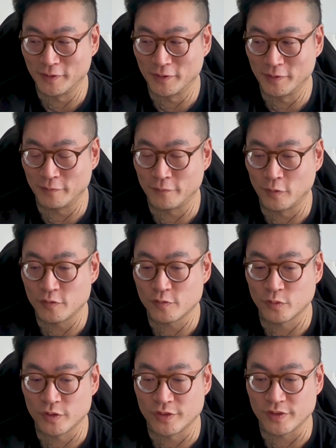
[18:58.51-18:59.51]

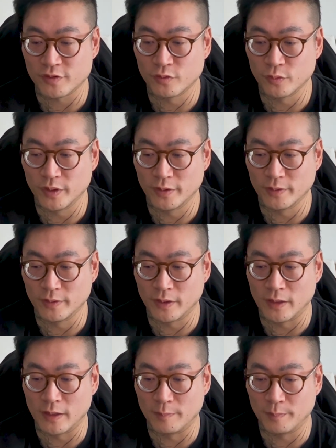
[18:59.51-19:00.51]
folks were just doing
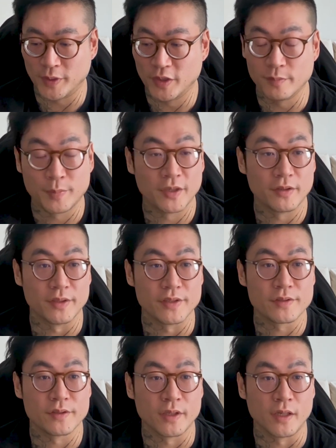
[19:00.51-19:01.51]
peer-to-peer
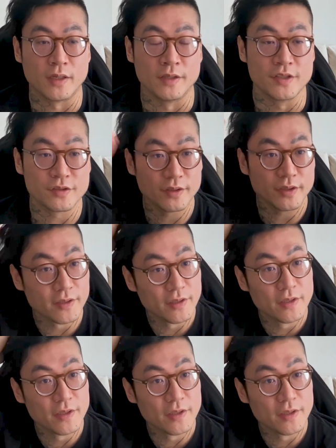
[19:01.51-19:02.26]
initially.